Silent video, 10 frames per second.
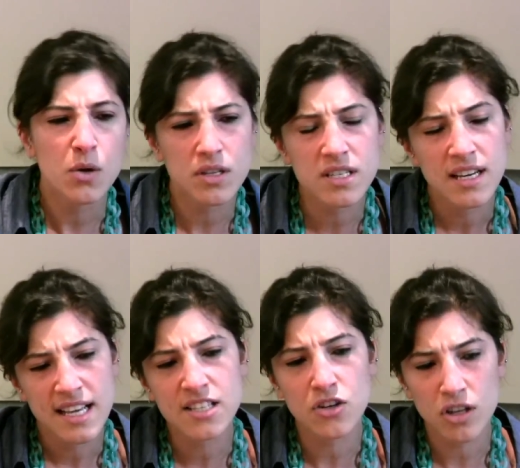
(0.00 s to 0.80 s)
or
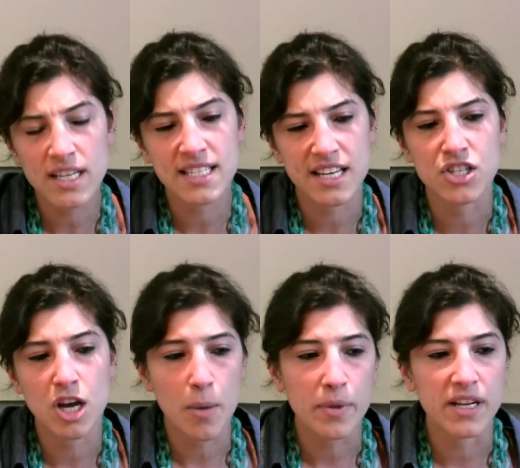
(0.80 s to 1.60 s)
it's an early stage
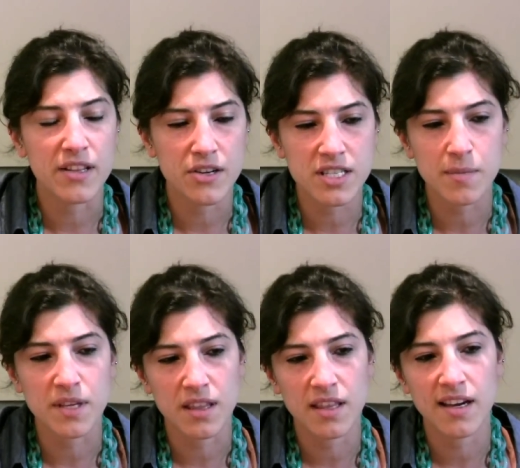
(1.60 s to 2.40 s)
company. There is
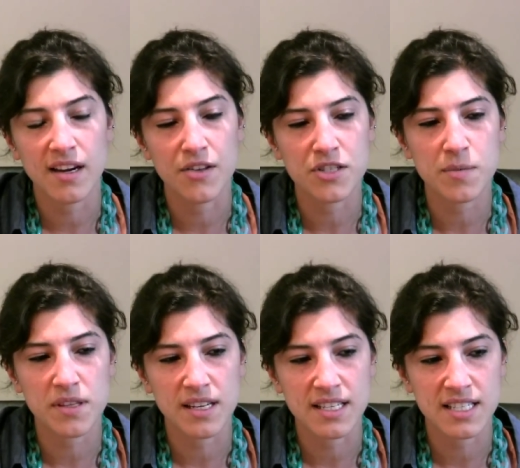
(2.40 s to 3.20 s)
something there. There's something
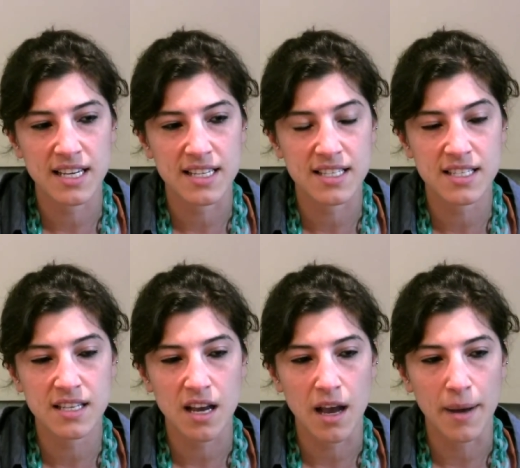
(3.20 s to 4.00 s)
that
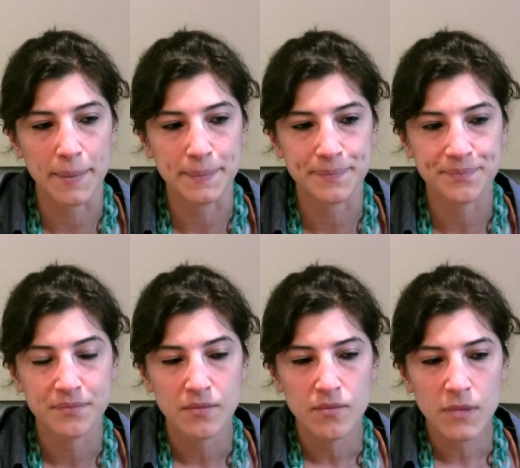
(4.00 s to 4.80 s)
exists,
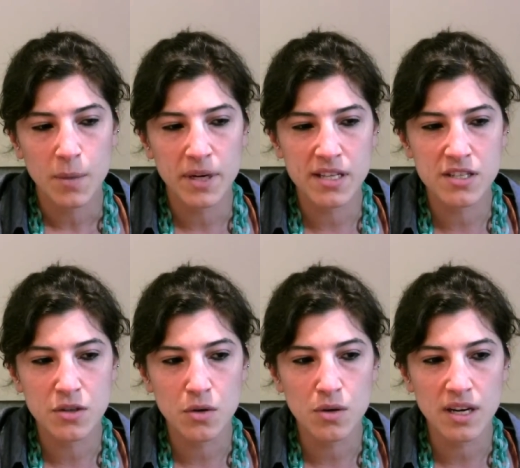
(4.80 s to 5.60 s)
but it's
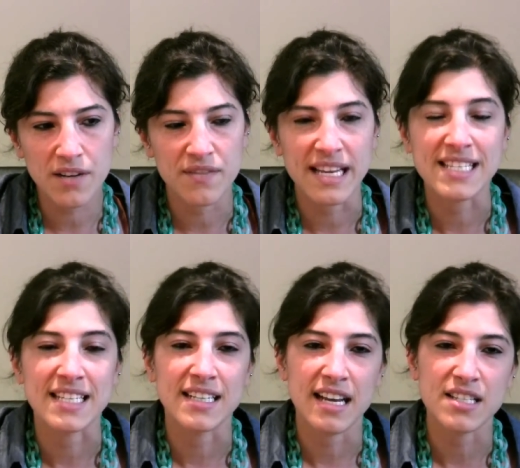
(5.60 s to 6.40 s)
so kind of
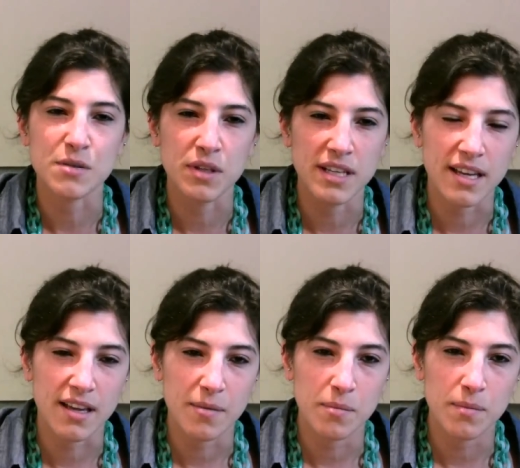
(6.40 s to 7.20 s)
nascent. It hasn't
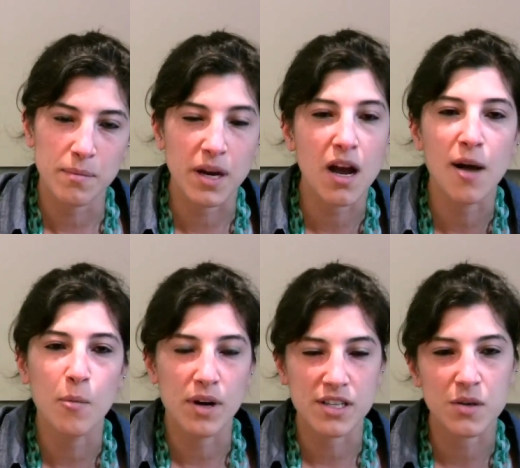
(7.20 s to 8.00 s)
really
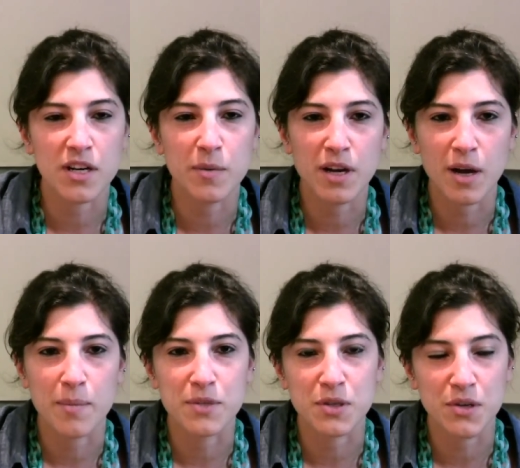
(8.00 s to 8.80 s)
become what it's going to
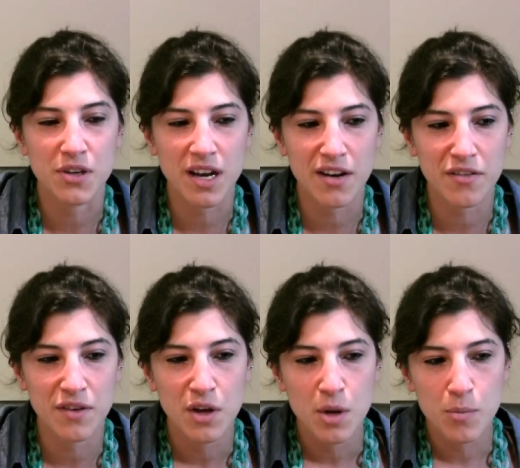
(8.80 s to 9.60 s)
become. So you're kind of
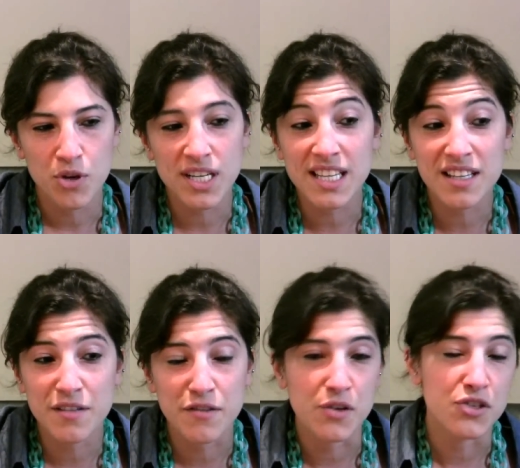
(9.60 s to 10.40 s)
predicting
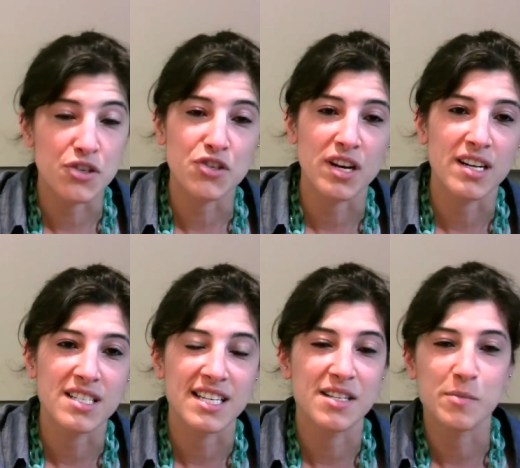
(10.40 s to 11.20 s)
the future, trying to
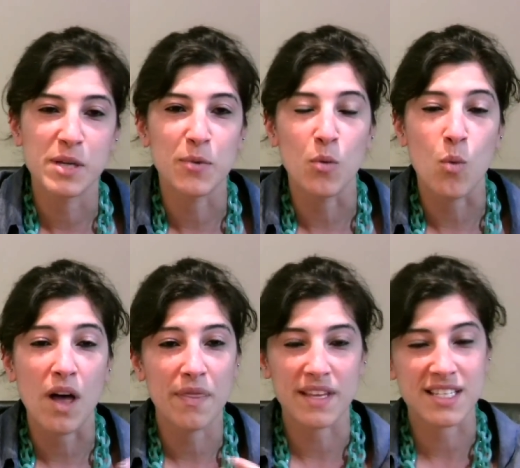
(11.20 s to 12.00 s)
see, do people
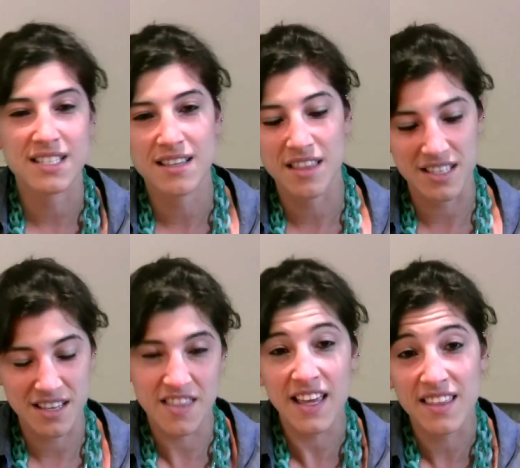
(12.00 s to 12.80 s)
want this
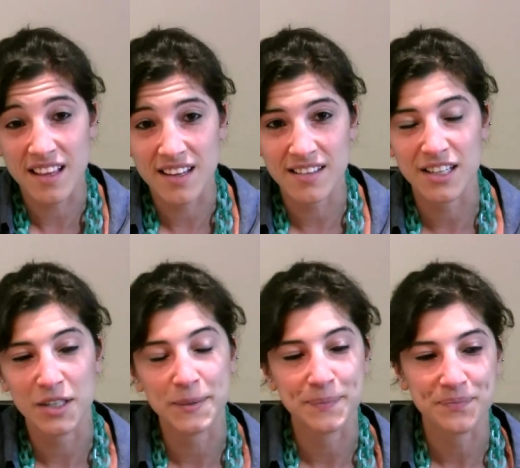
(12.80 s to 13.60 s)
thing that
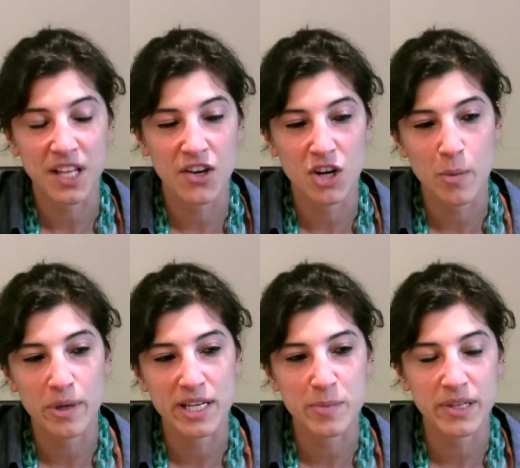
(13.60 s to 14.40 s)
that your
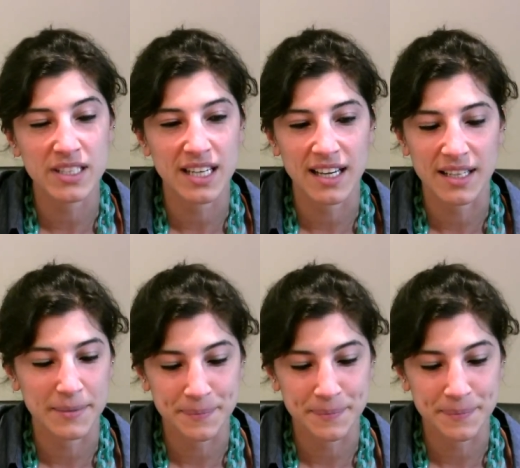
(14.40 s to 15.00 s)
company is building?